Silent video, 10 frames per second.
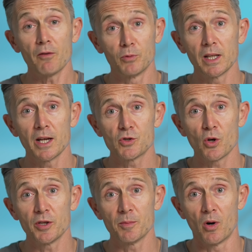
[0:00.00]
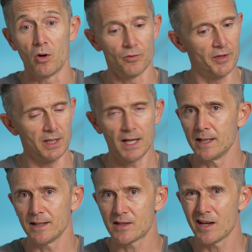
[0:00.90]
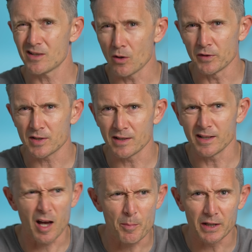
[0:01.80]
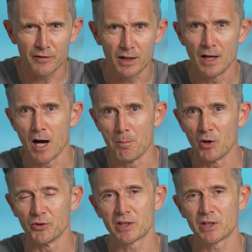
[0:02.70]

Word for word: I've really enjoyed them all. The EDT is obviously a bit of a, a modern